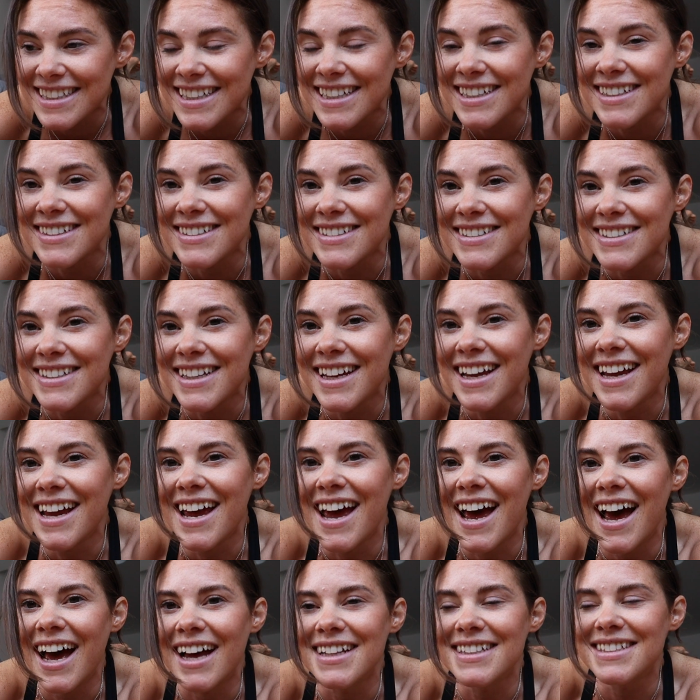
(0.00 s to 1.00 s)
skills
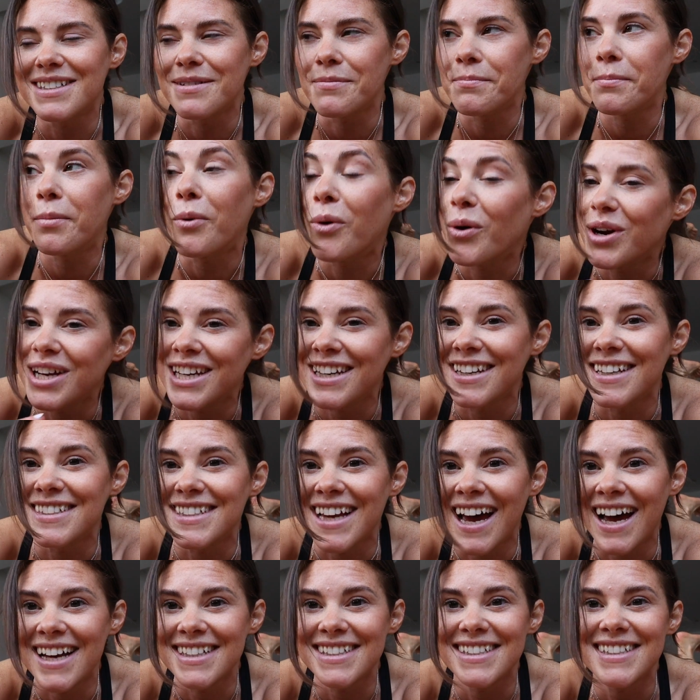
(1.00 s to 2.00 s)
and some
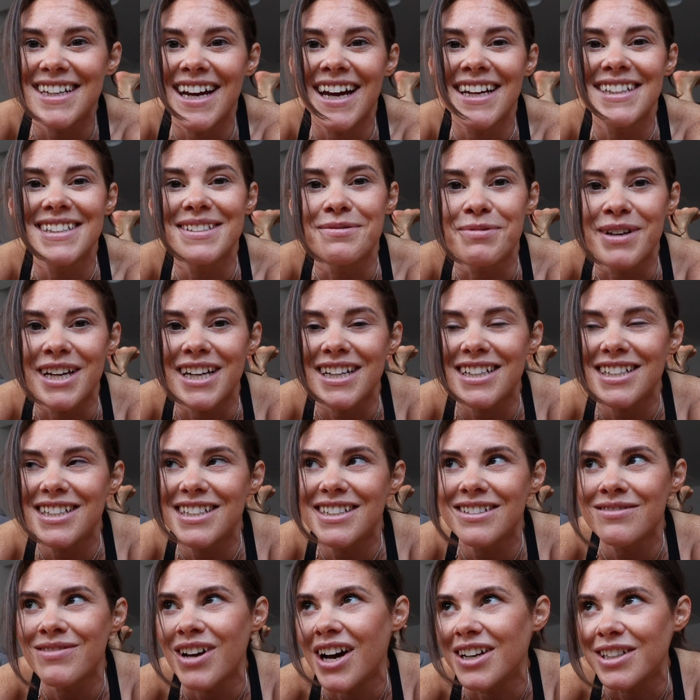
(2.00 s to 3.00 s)
pointless handstands,
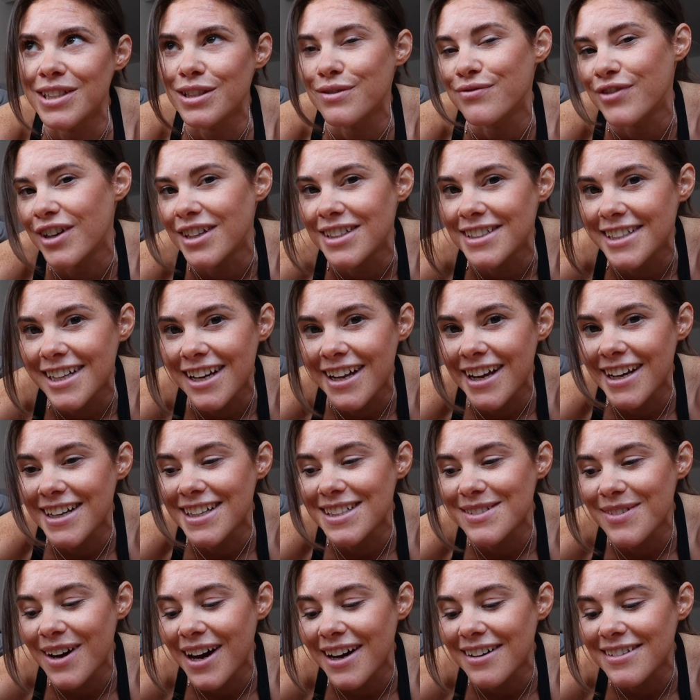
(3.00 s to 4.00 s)
which are just fun to learn
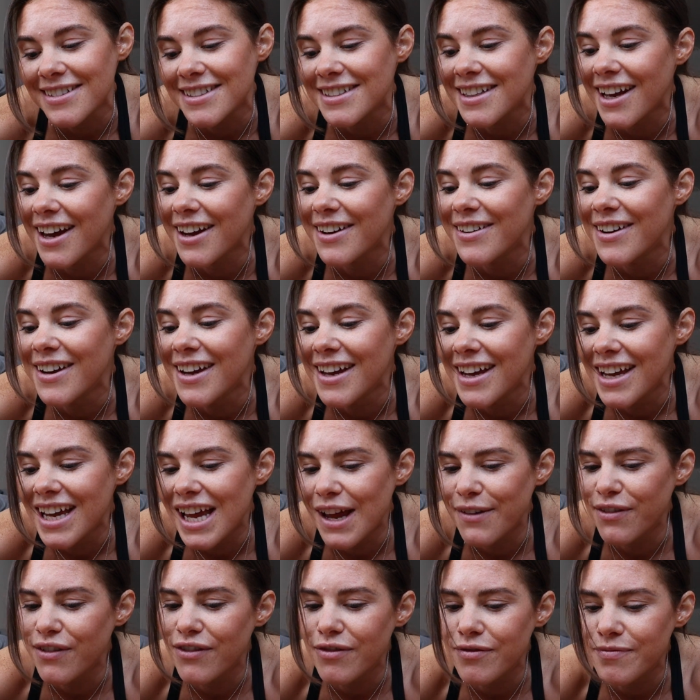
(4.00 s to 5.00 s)
as well. So
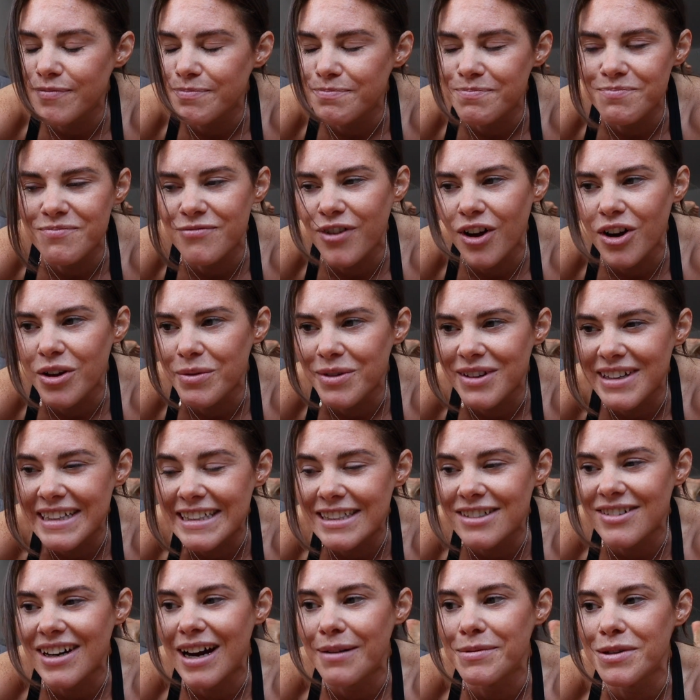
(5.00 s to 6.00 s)
if you've followed me on
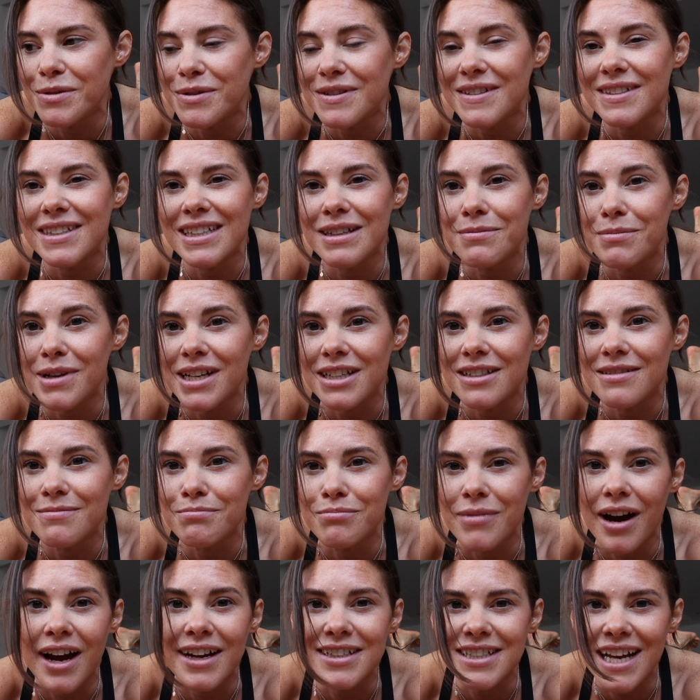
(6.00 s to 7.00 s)
Instagram, you would have seen
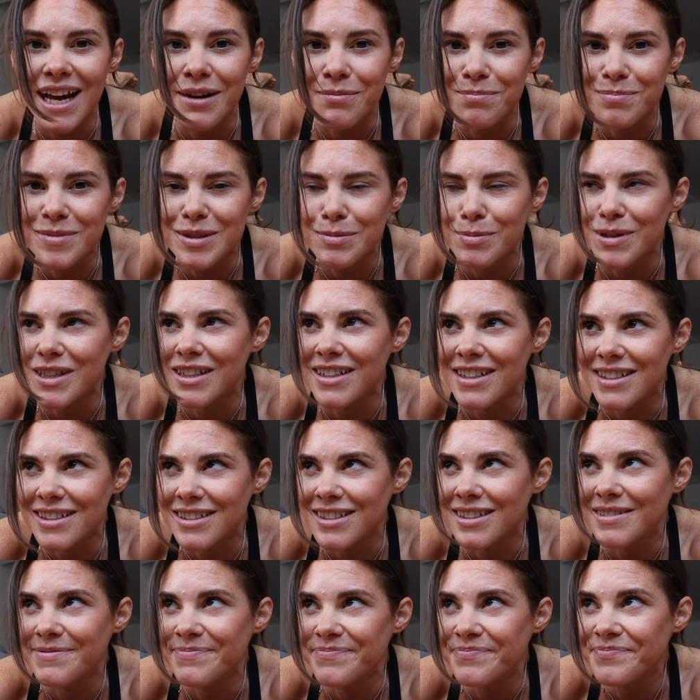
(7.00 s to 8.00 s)
my attempts,
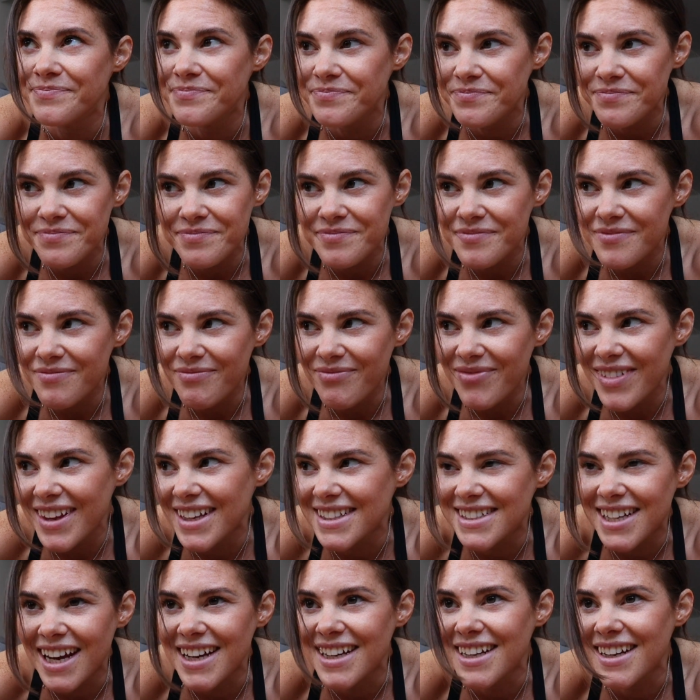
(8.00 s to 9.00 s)
because
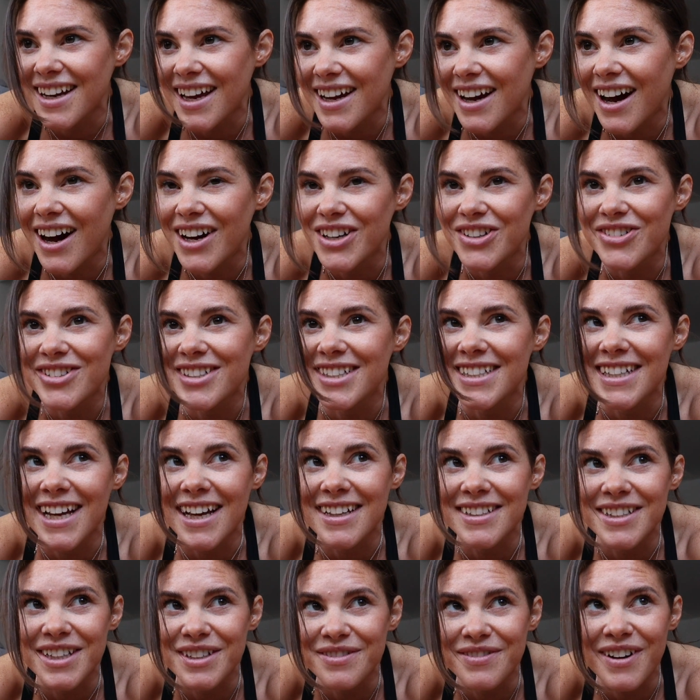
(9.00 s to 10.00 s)
it's taken like 100 to
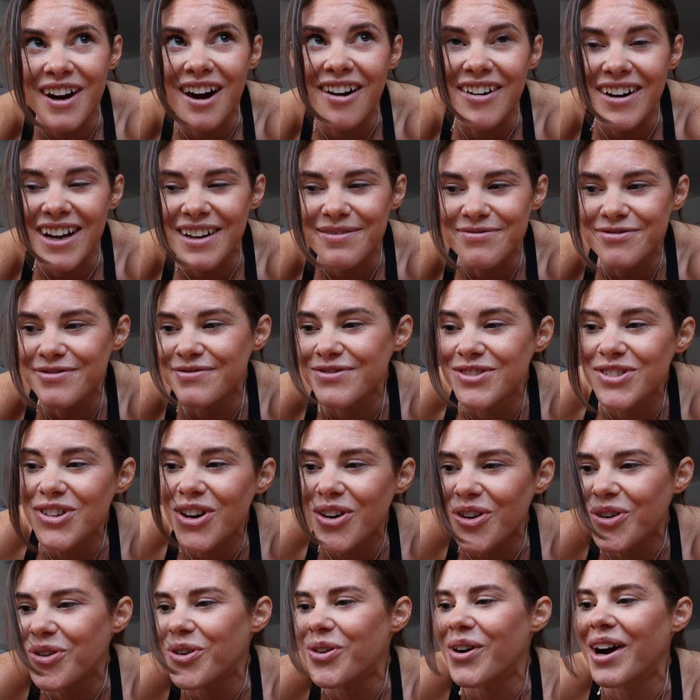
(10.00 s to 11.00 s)
get so far and I've
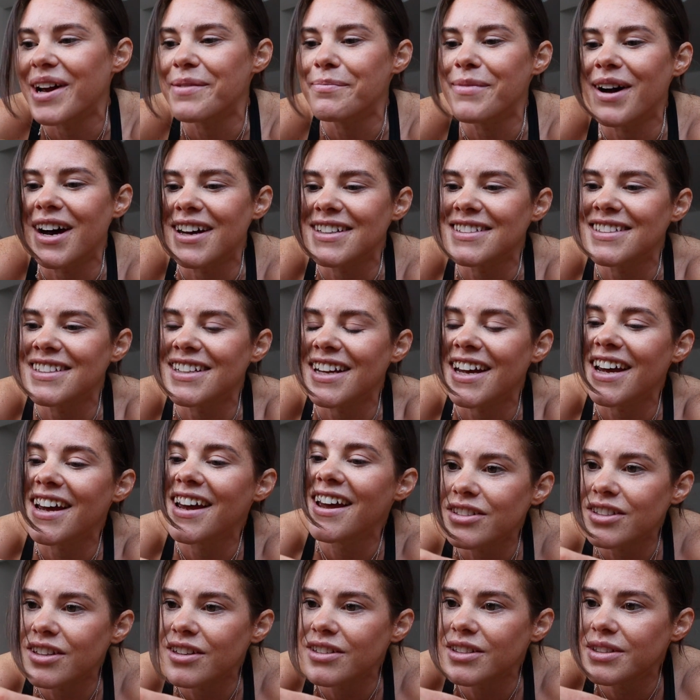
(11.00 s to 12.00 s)
not quite mastered it.
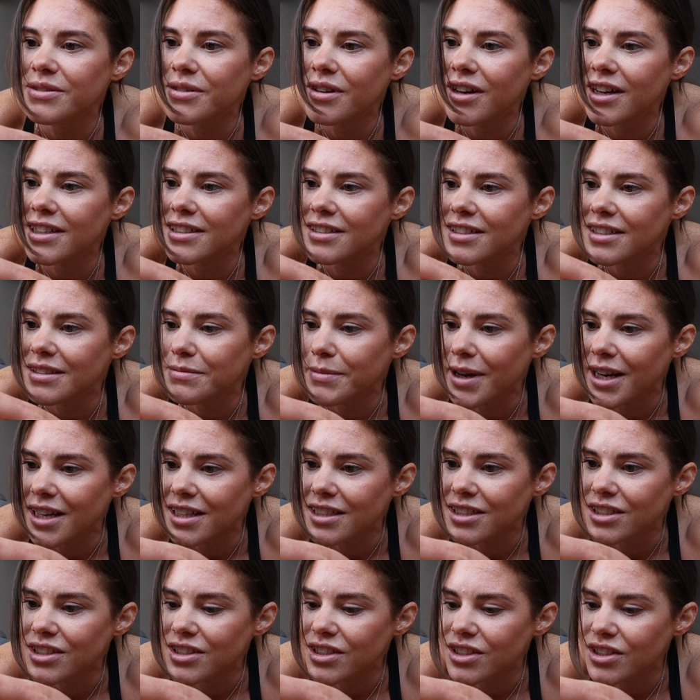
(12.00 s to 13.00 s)
I'll show you what I did
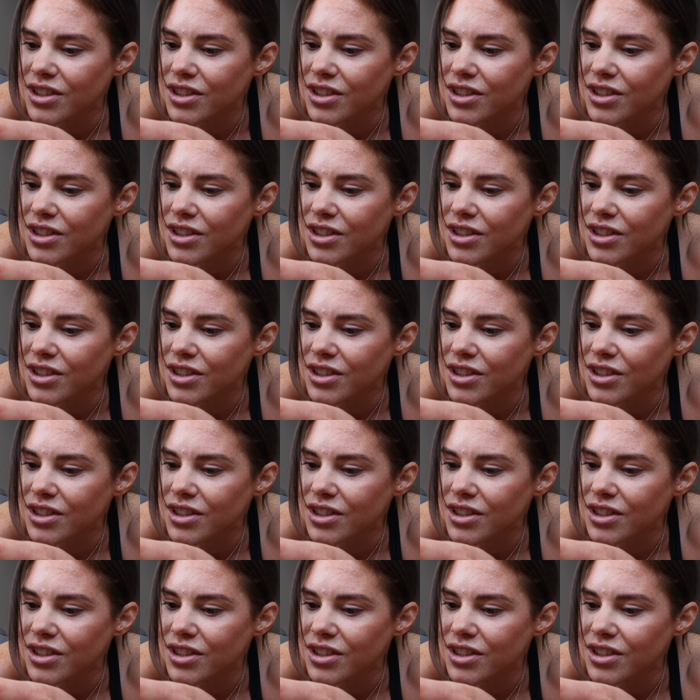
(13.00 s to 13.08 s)
manage to